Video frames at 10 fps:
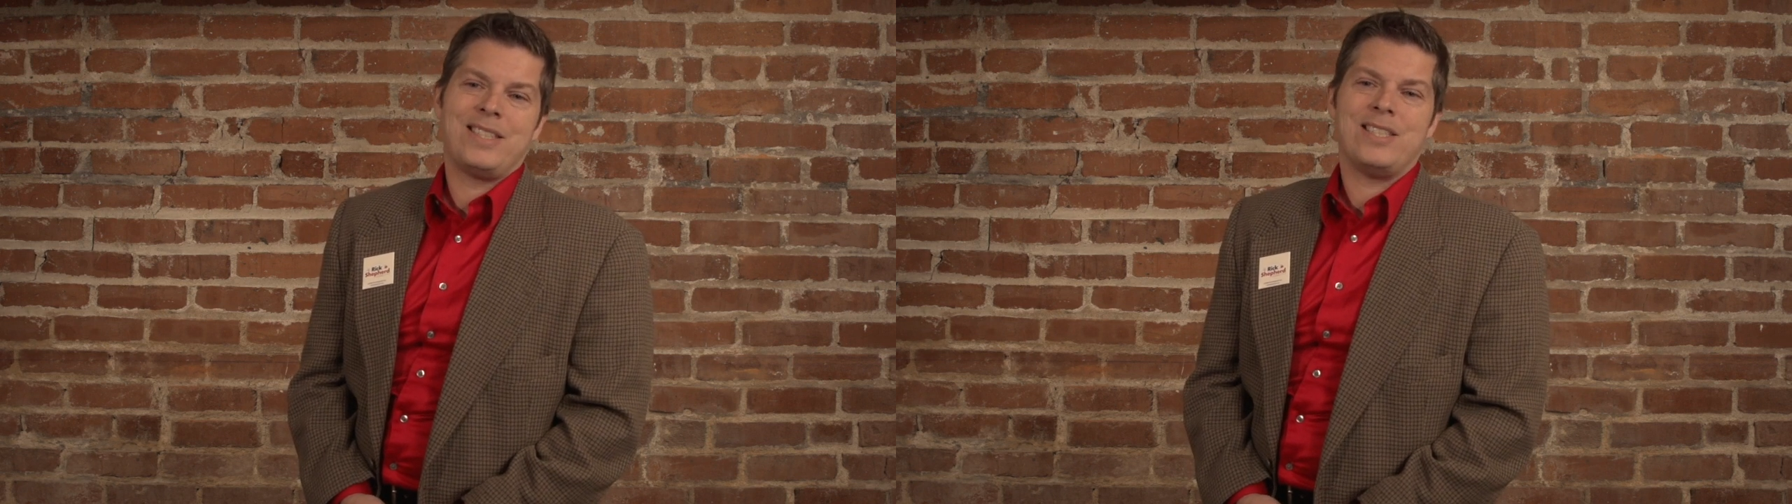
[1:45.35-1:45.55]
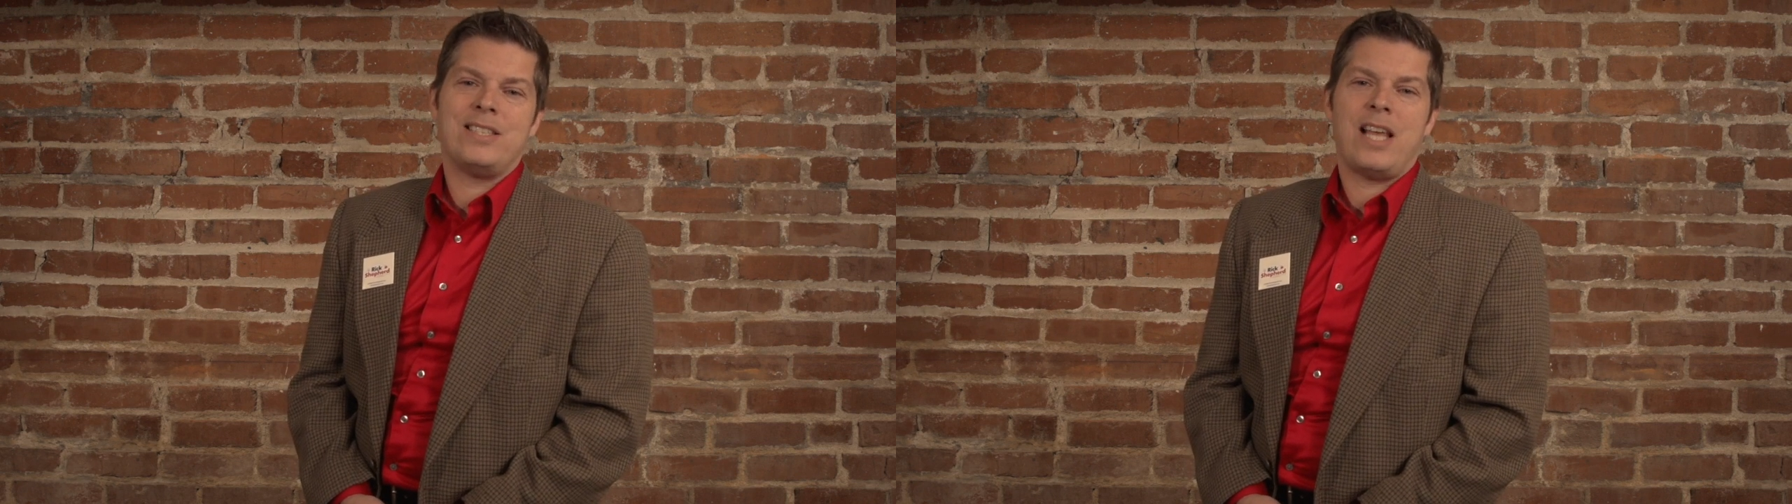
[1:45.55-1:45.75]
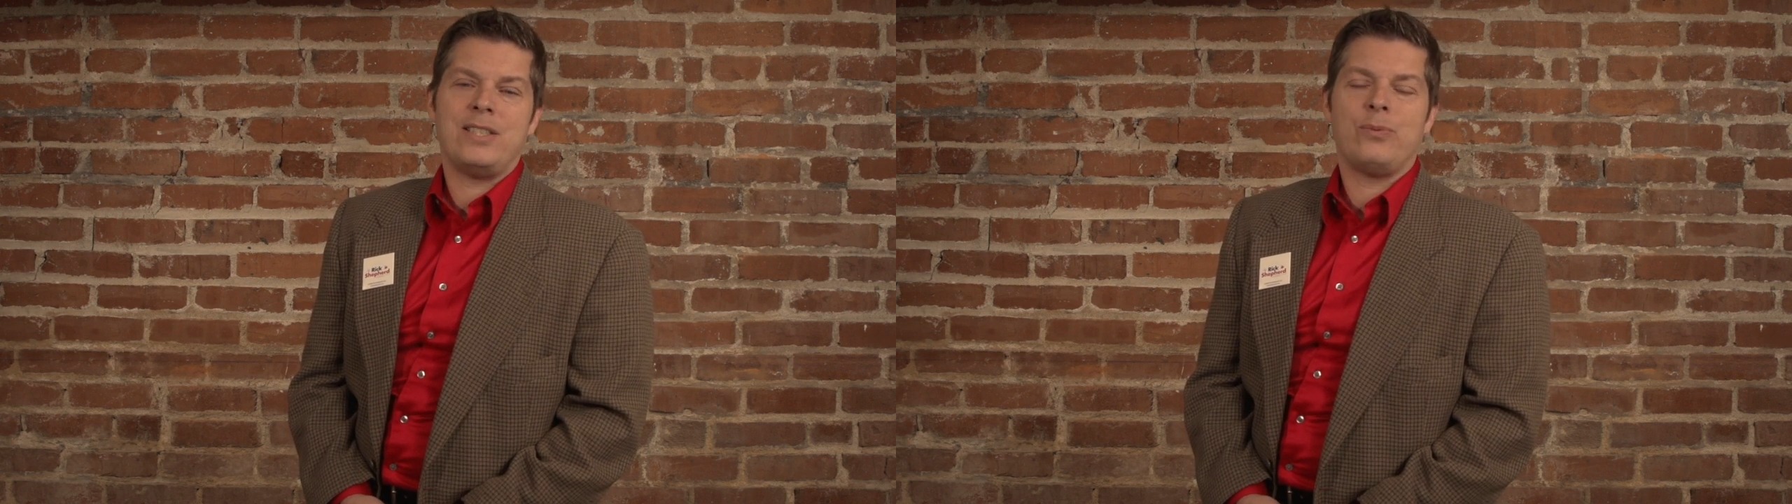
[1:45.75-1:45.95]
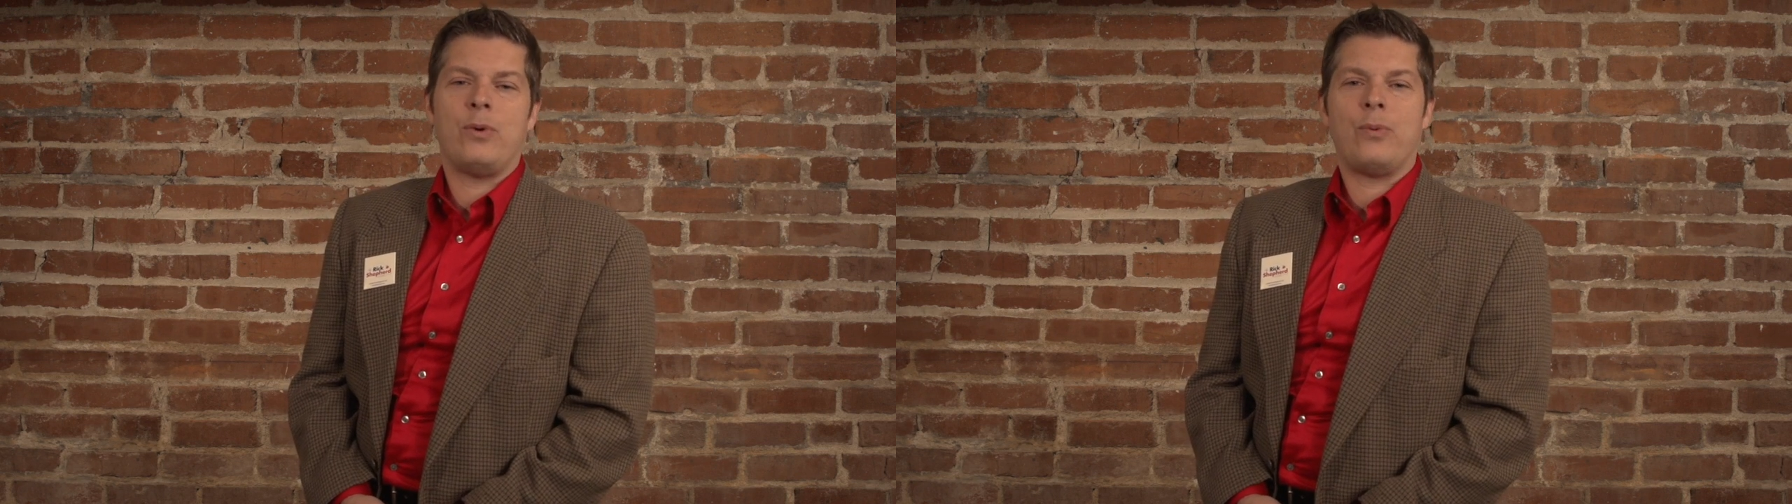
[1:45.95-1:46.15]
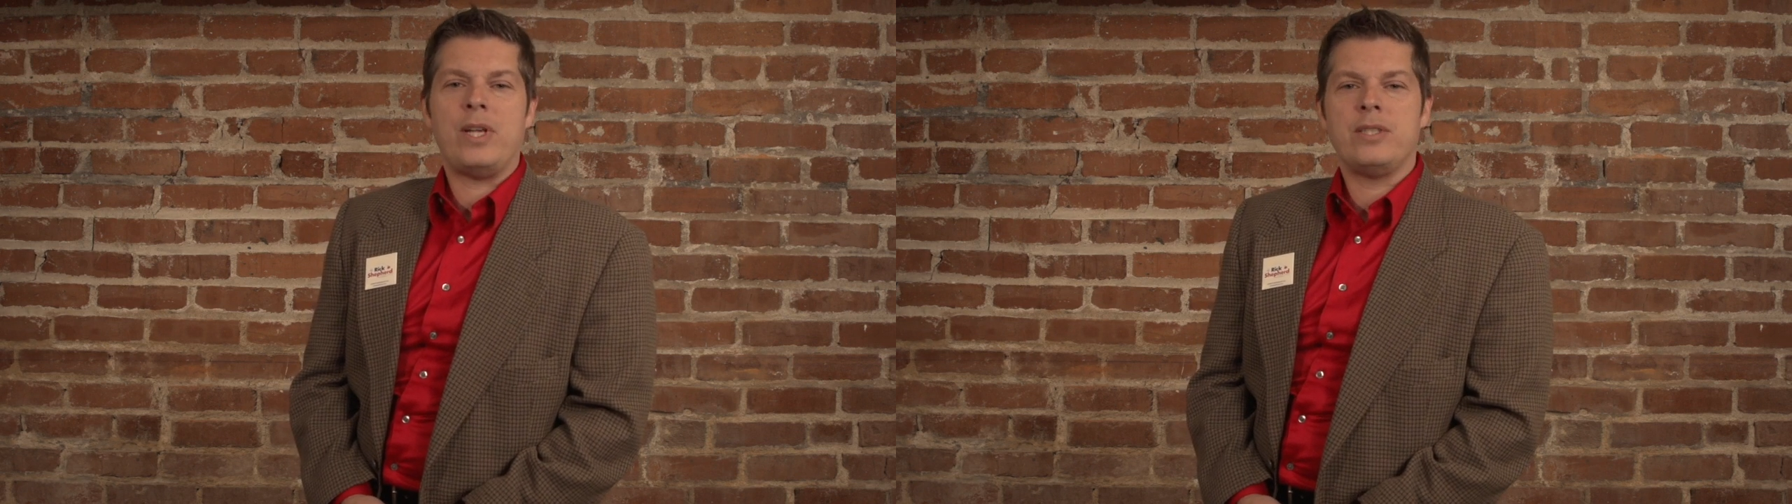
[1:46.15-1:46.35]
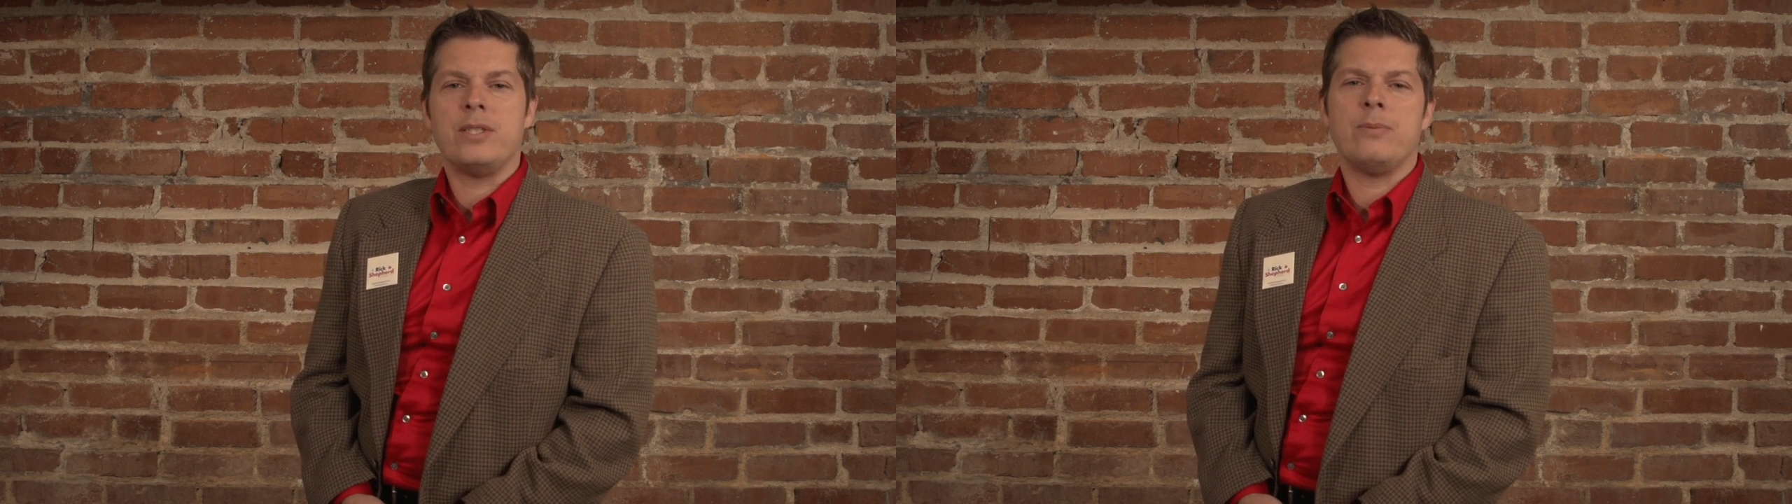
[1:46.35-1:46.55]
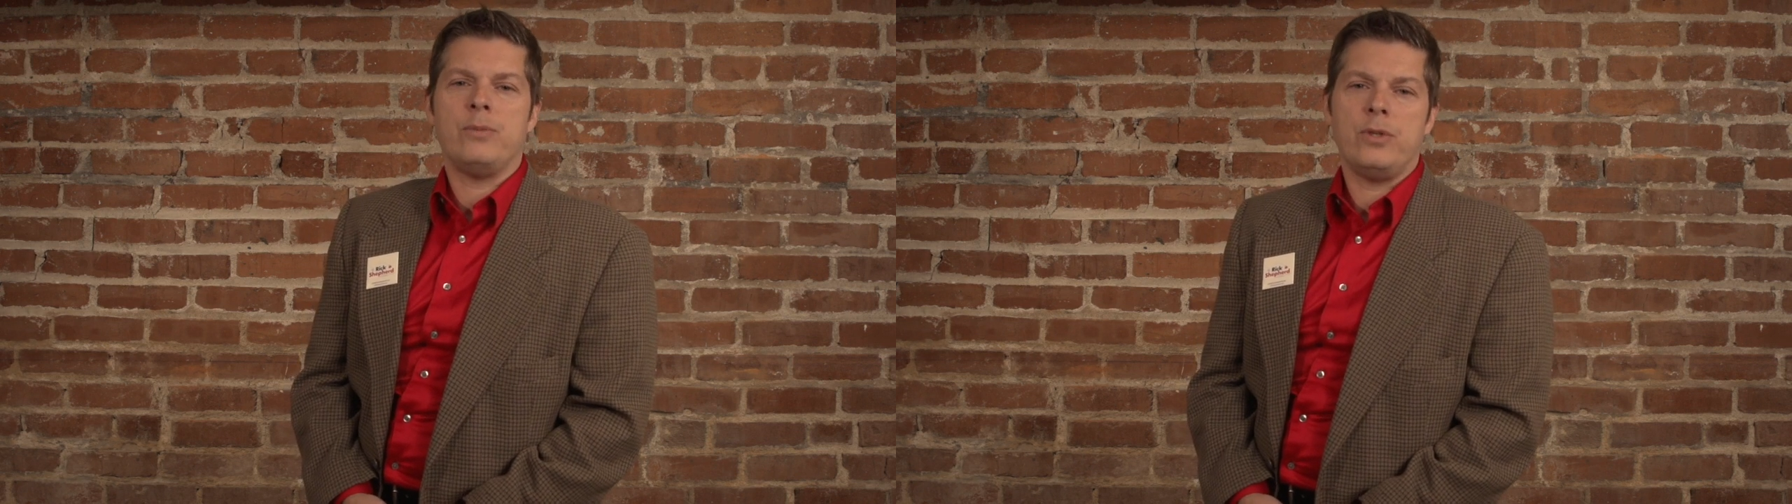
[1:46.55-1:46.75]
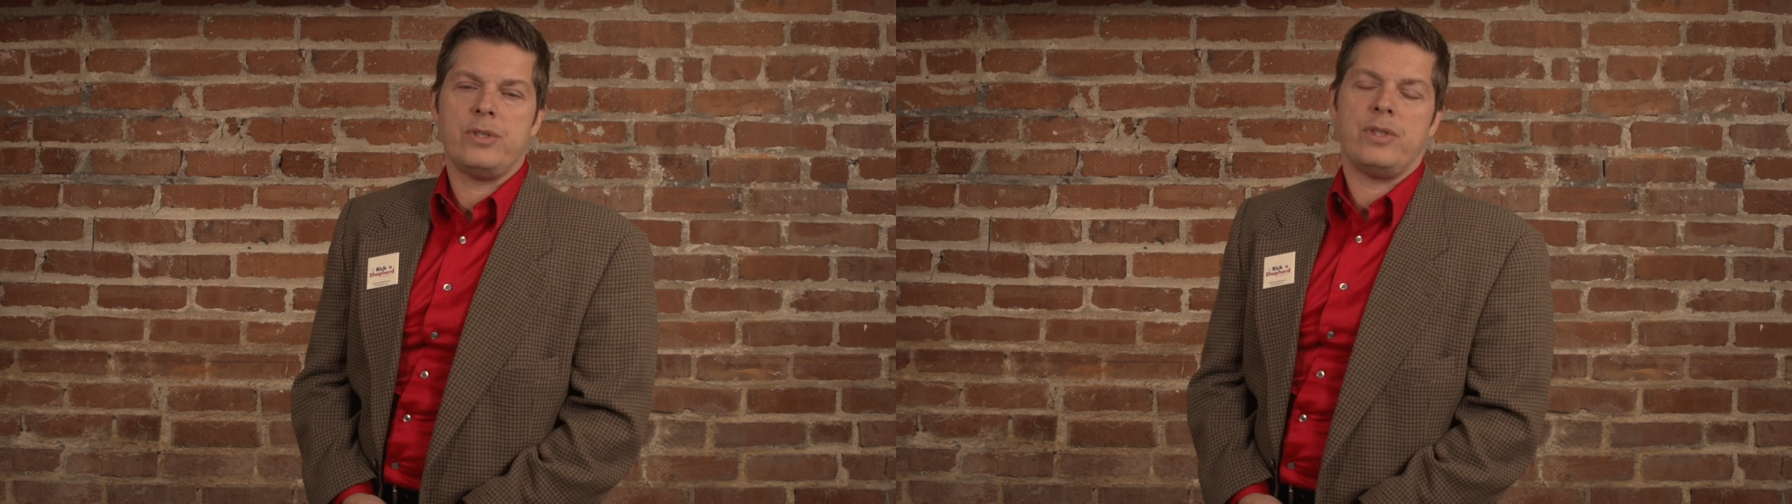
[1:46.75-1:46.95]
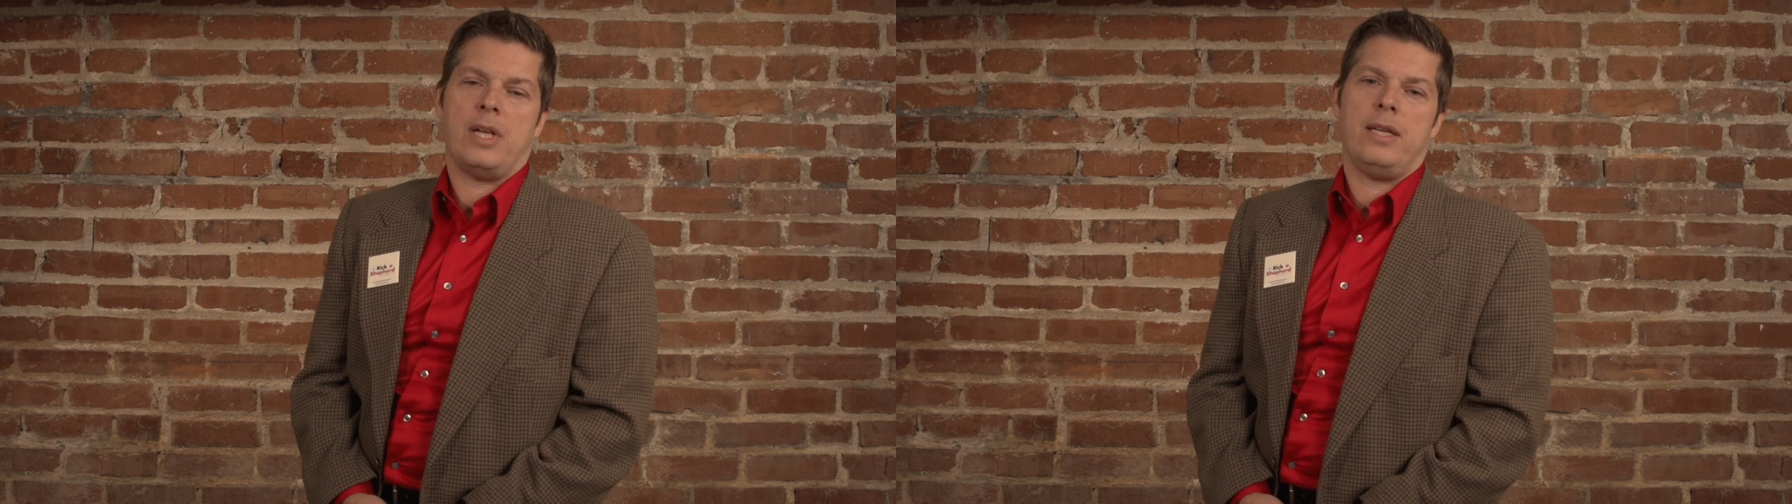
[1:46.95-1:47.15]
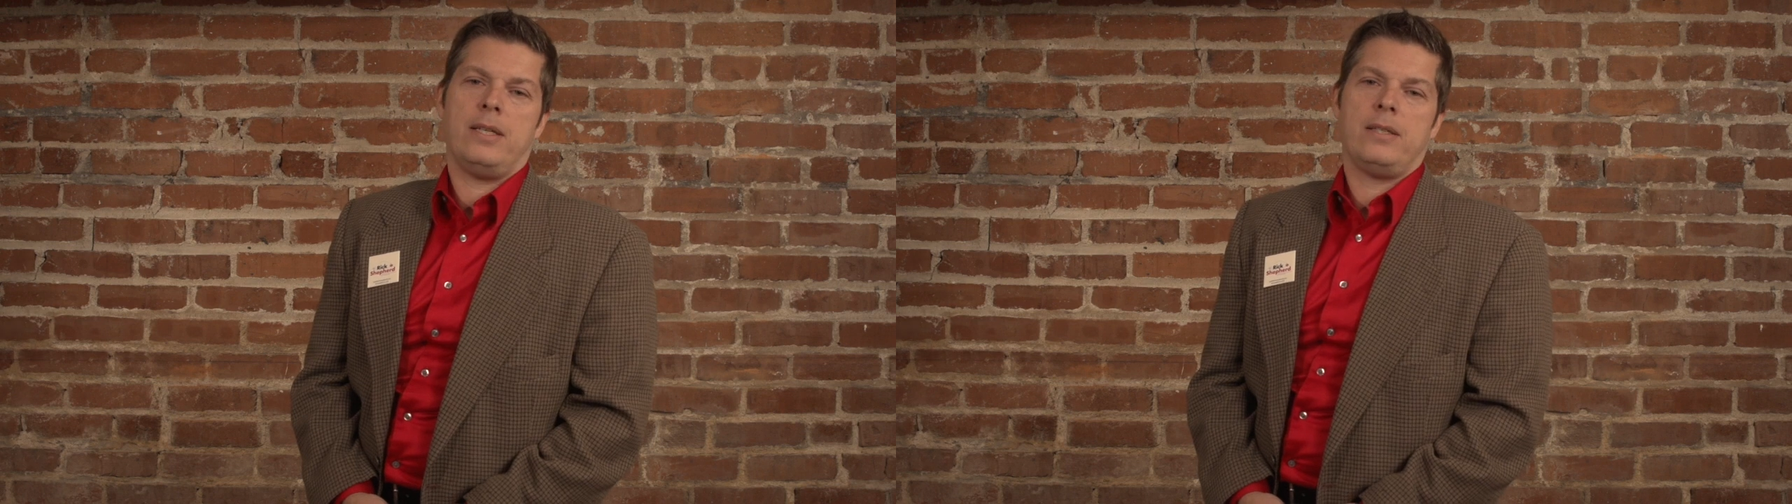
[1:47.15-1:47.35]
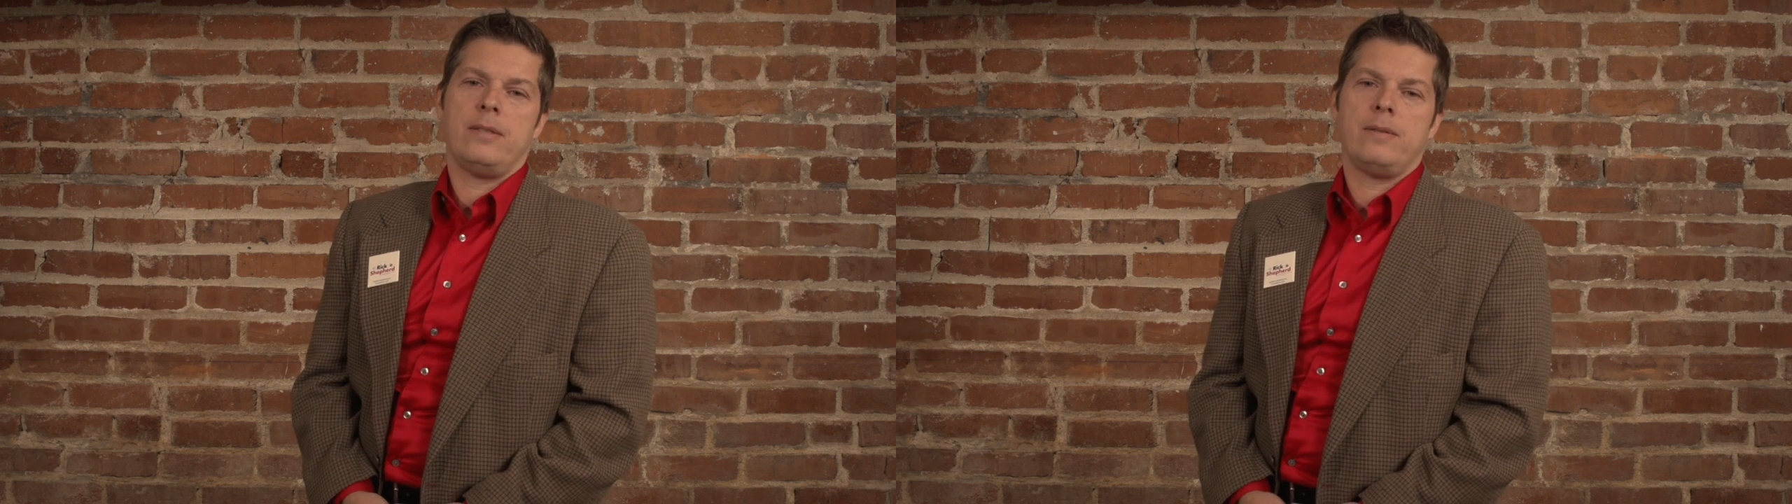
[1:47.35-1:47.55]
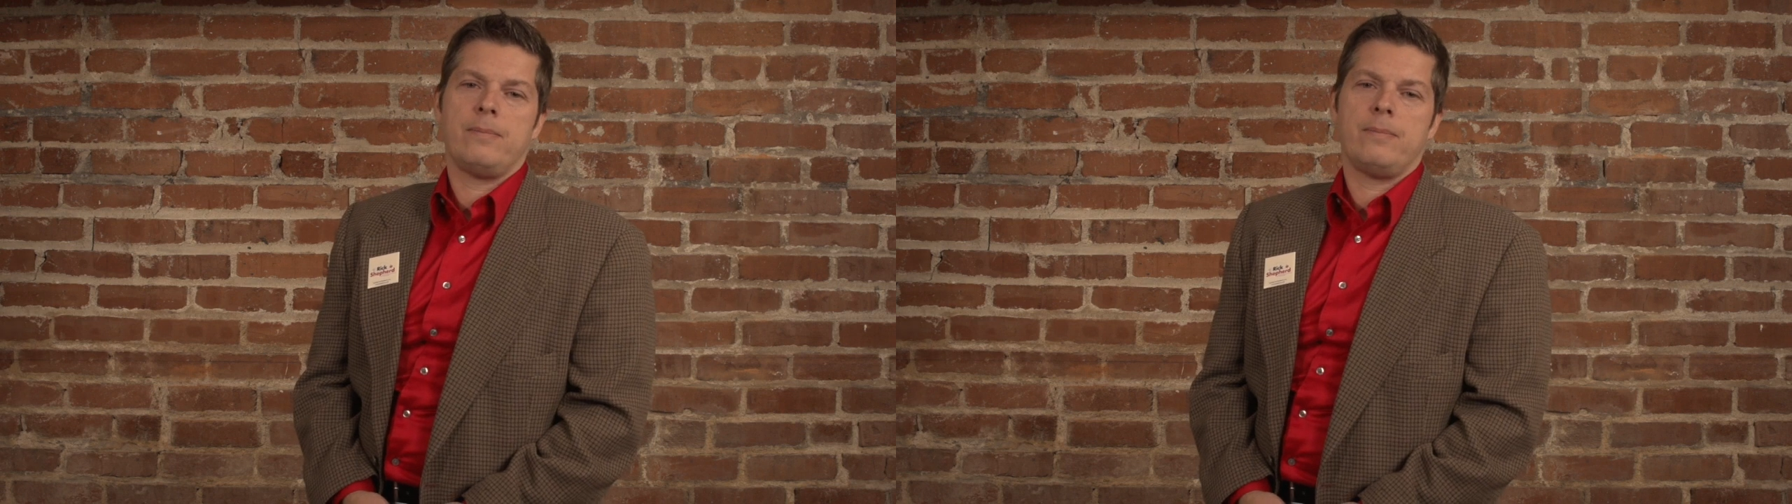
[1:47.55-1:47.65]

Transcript: because that's what racism looks like.